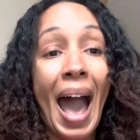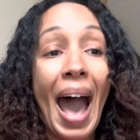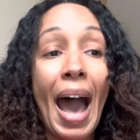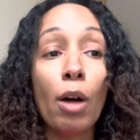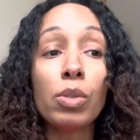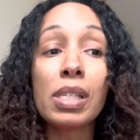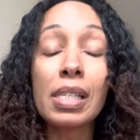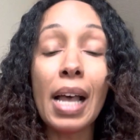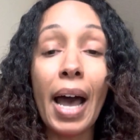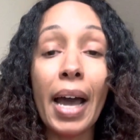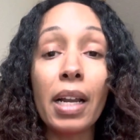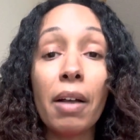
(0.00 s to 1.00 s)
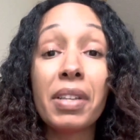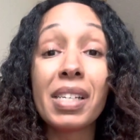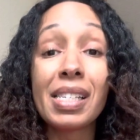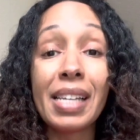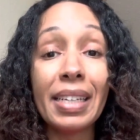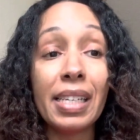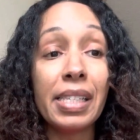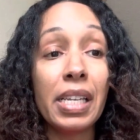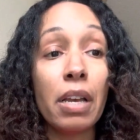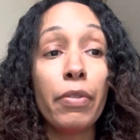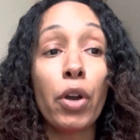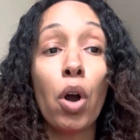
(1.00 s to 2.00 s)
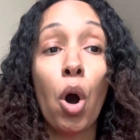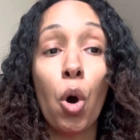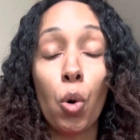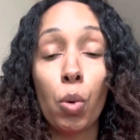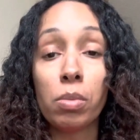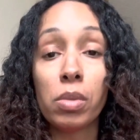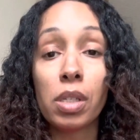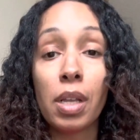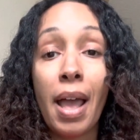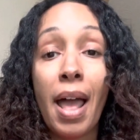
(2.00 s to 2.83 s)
Outside of the sanctity of your homes,